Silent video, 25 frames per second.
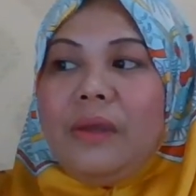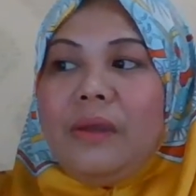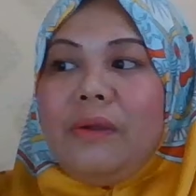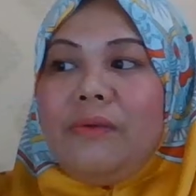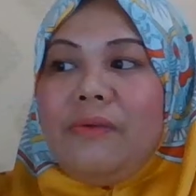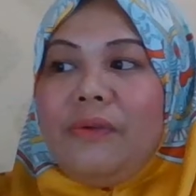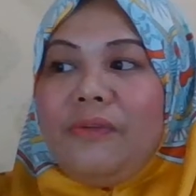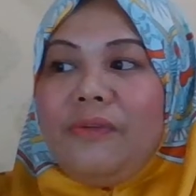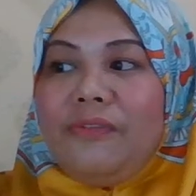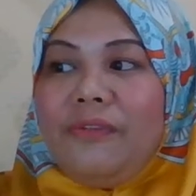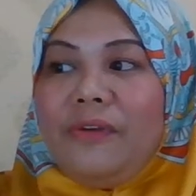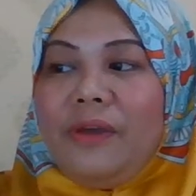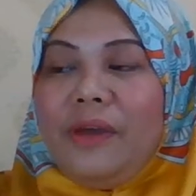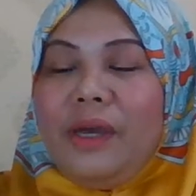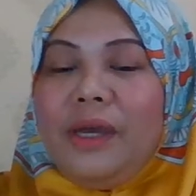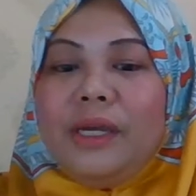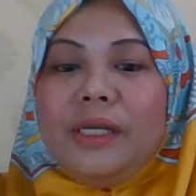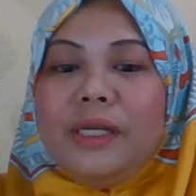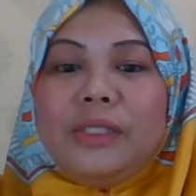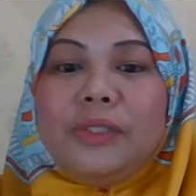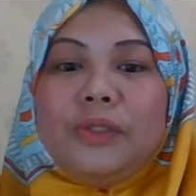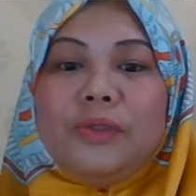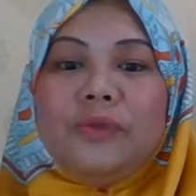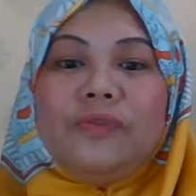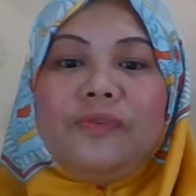
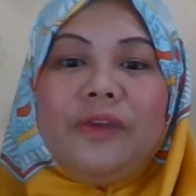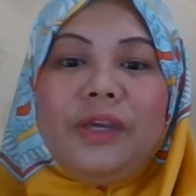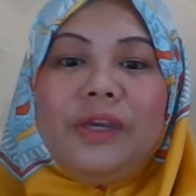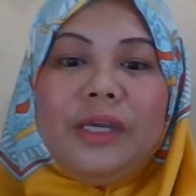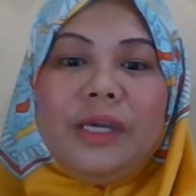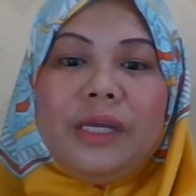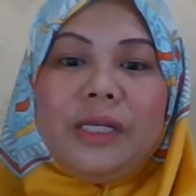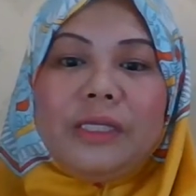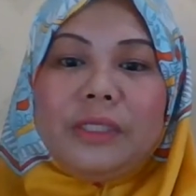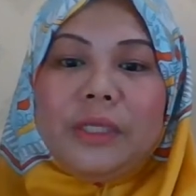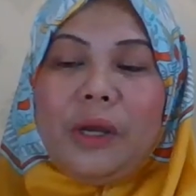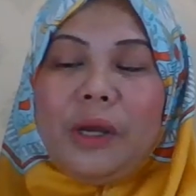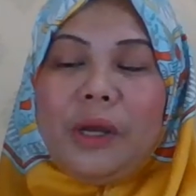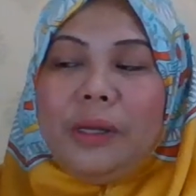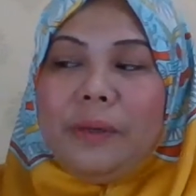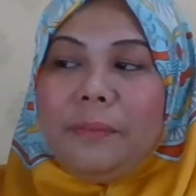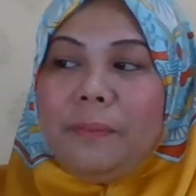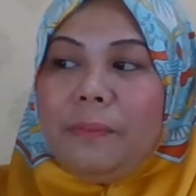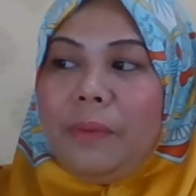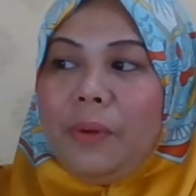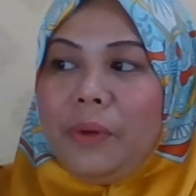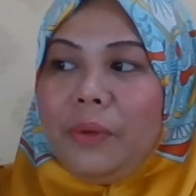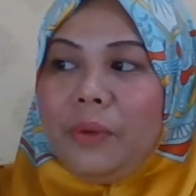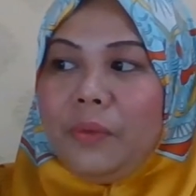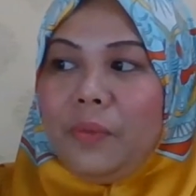Refer to Figure
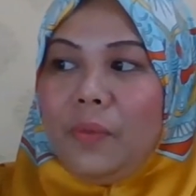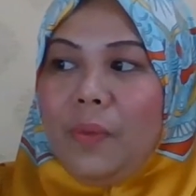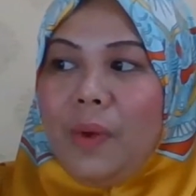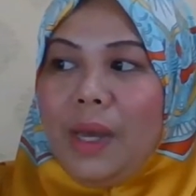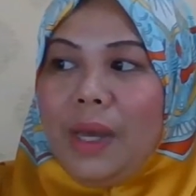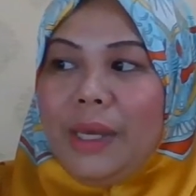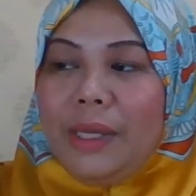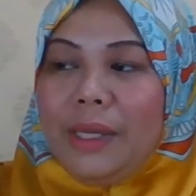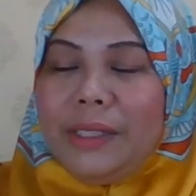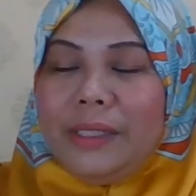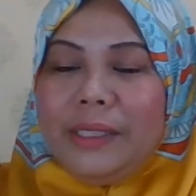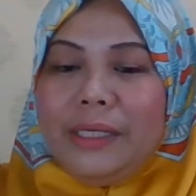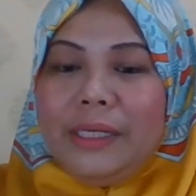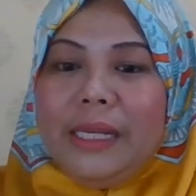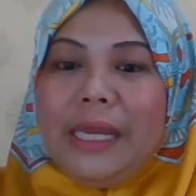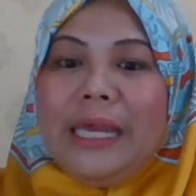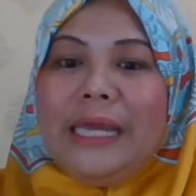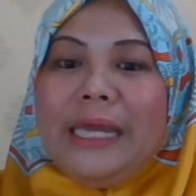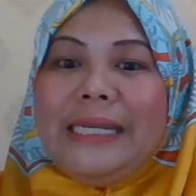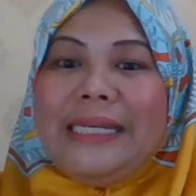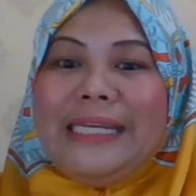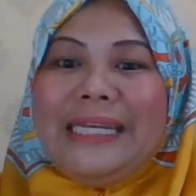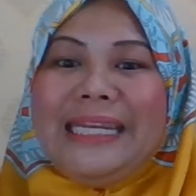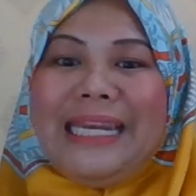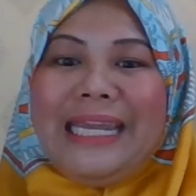10.1
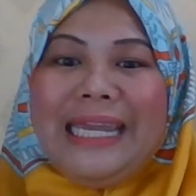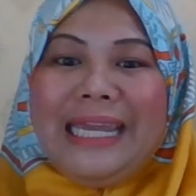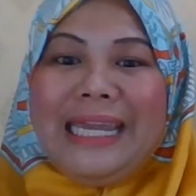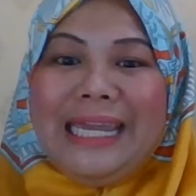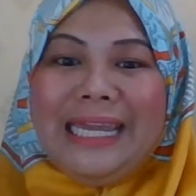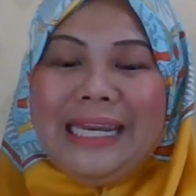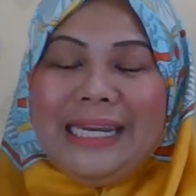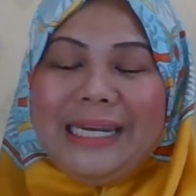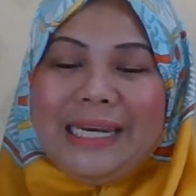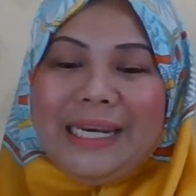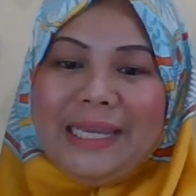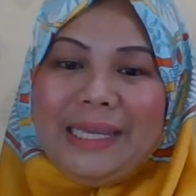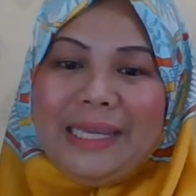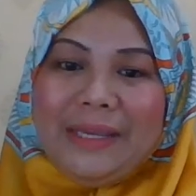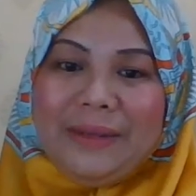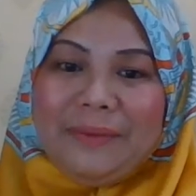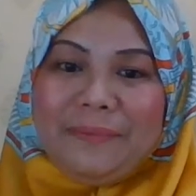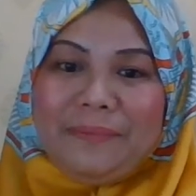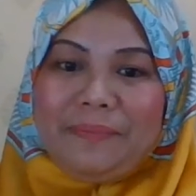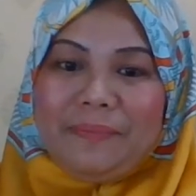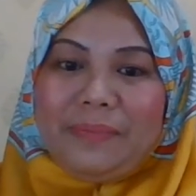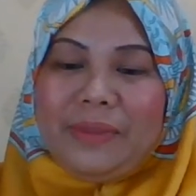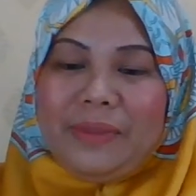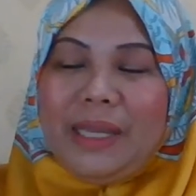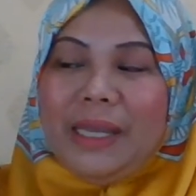neatly
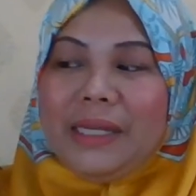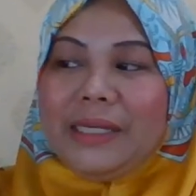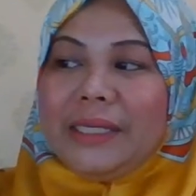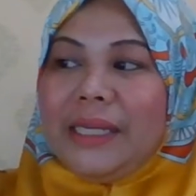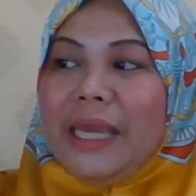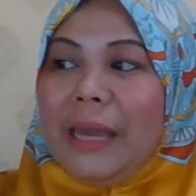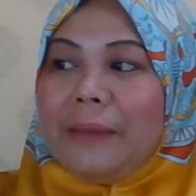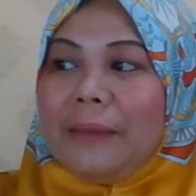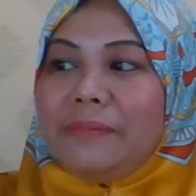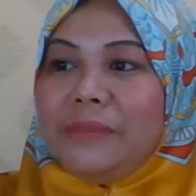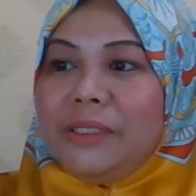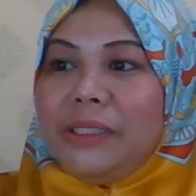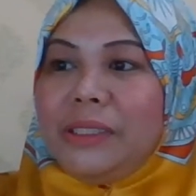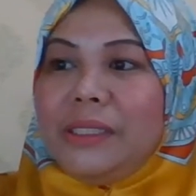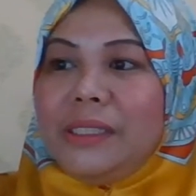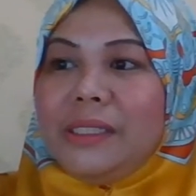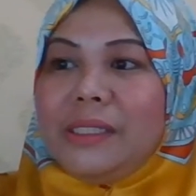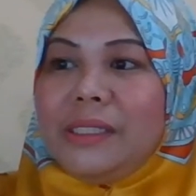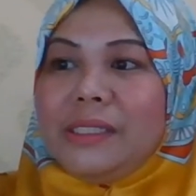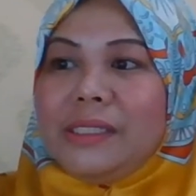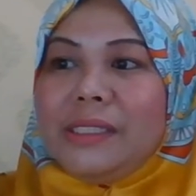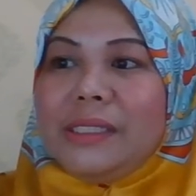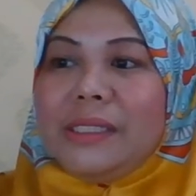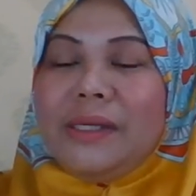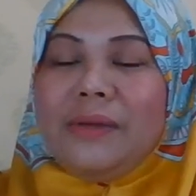that
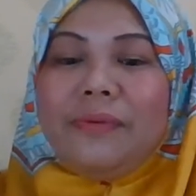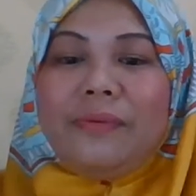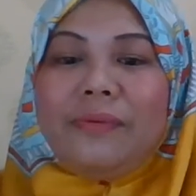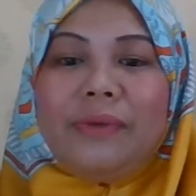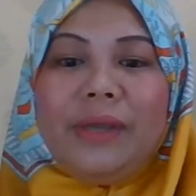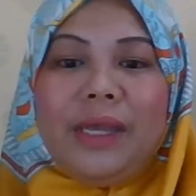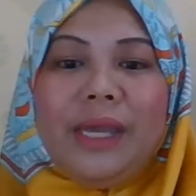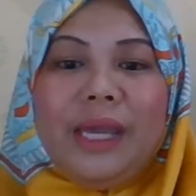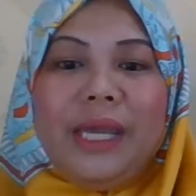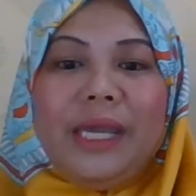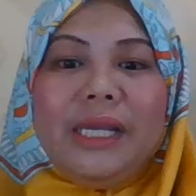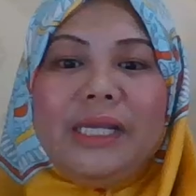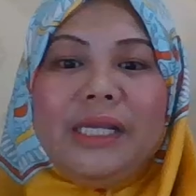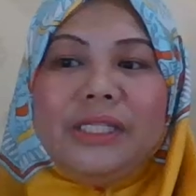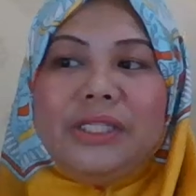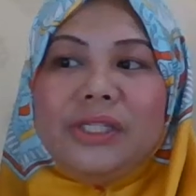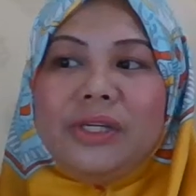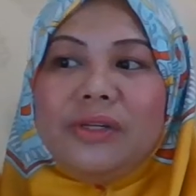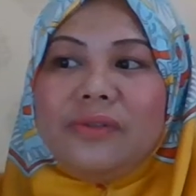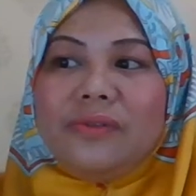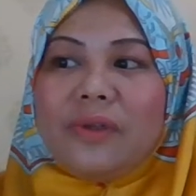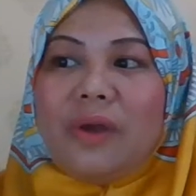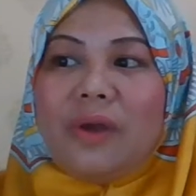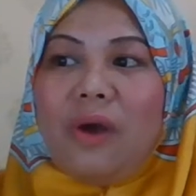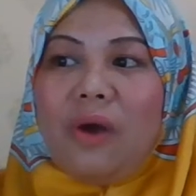captures the range
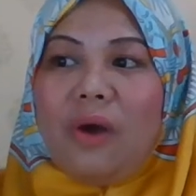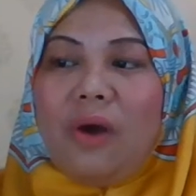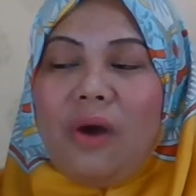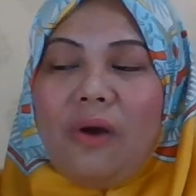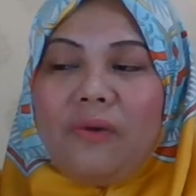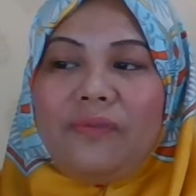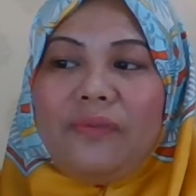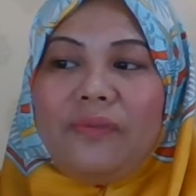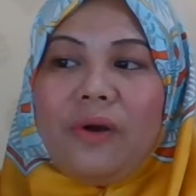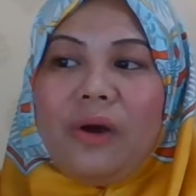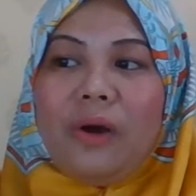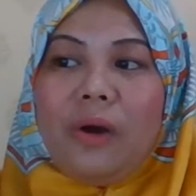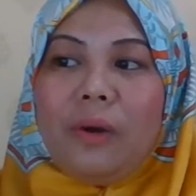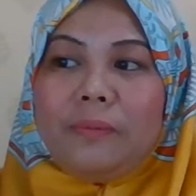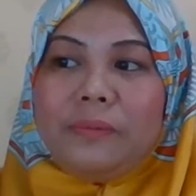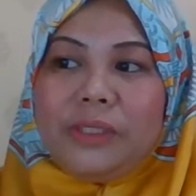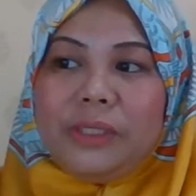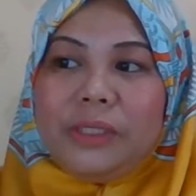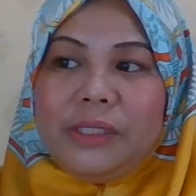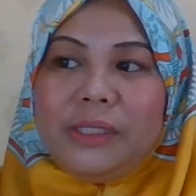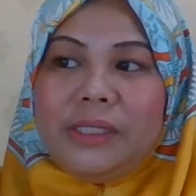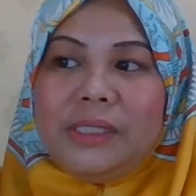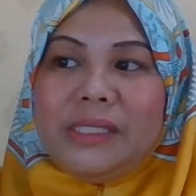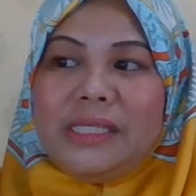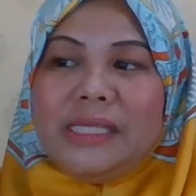of
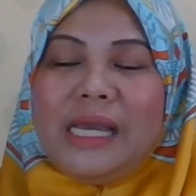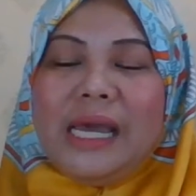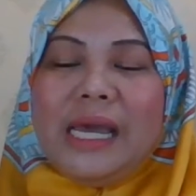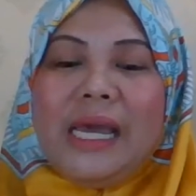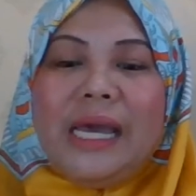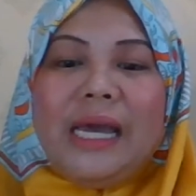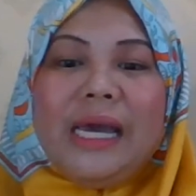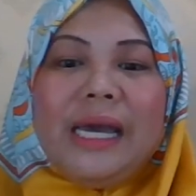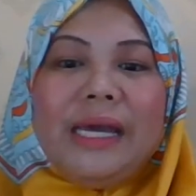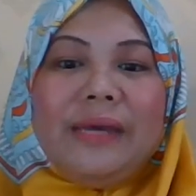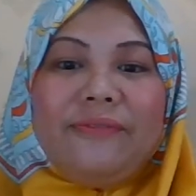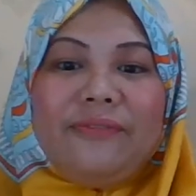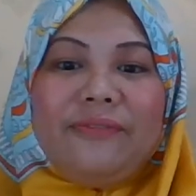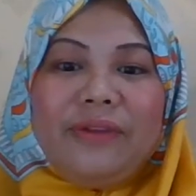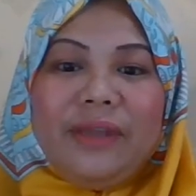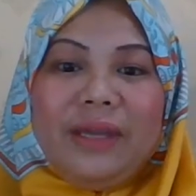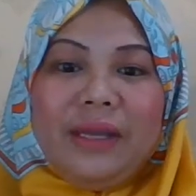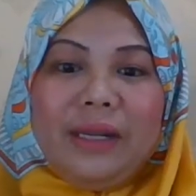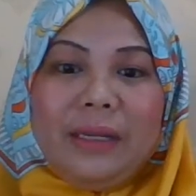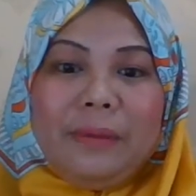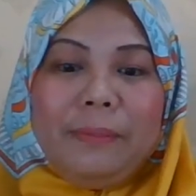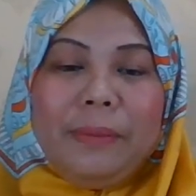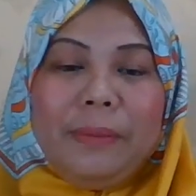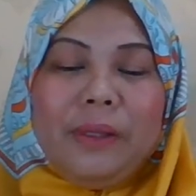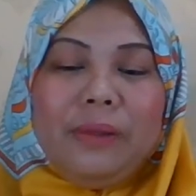options
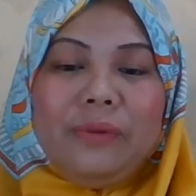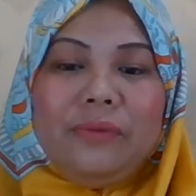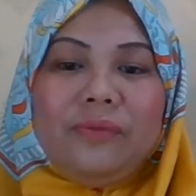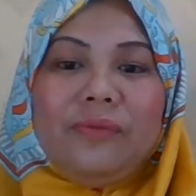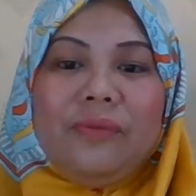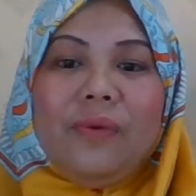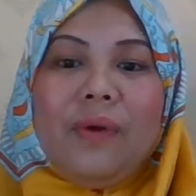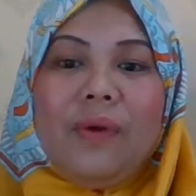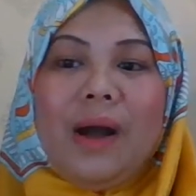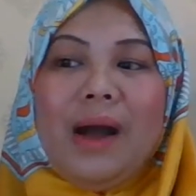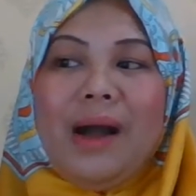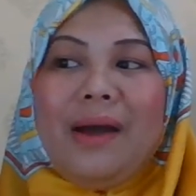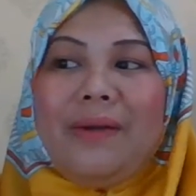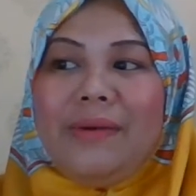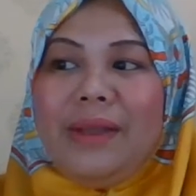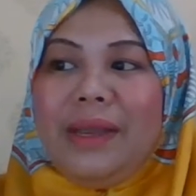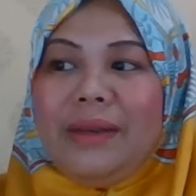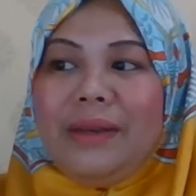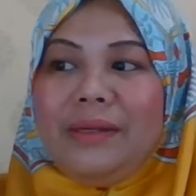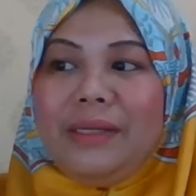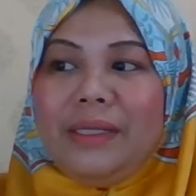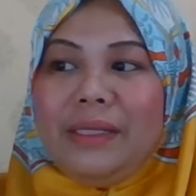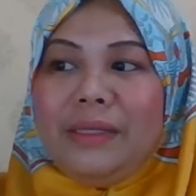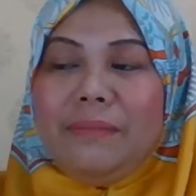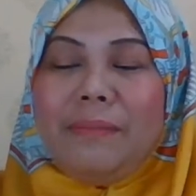available for
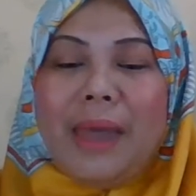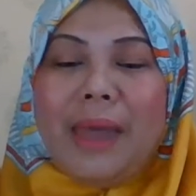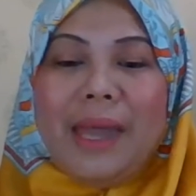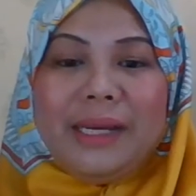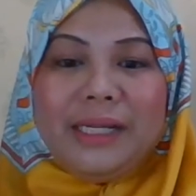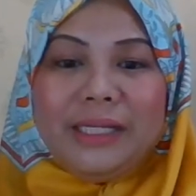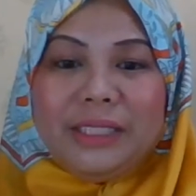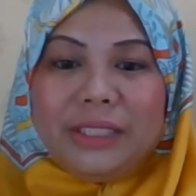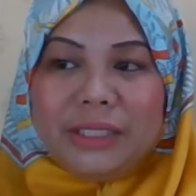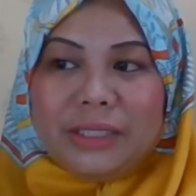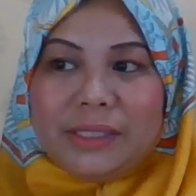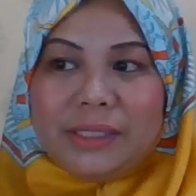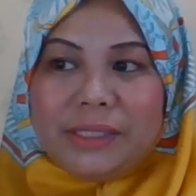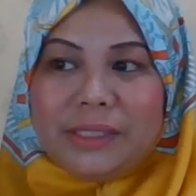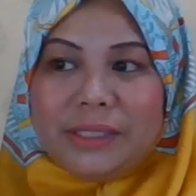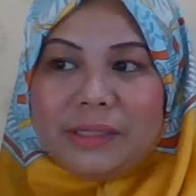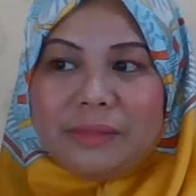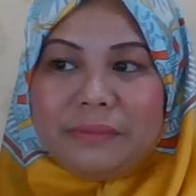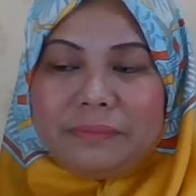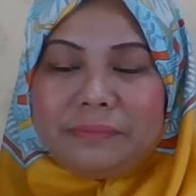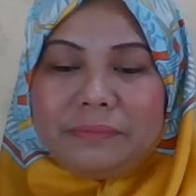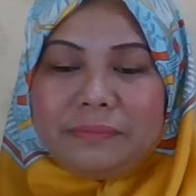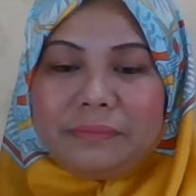R&D managers.